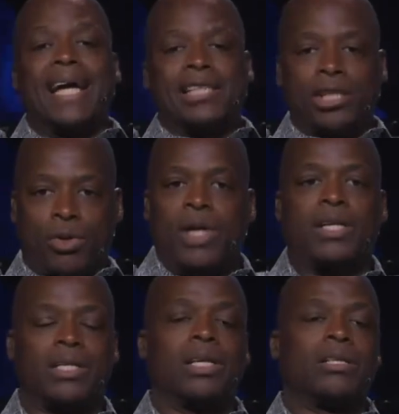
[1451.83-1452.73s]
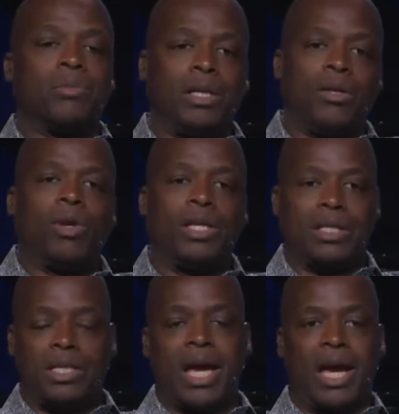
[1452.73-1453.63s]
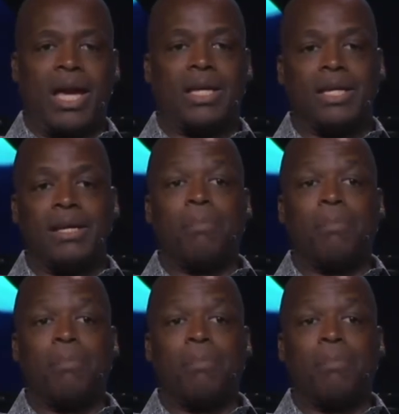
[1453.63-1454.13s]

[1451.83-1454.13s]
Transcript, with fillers: as the greatest husband and greatest dad.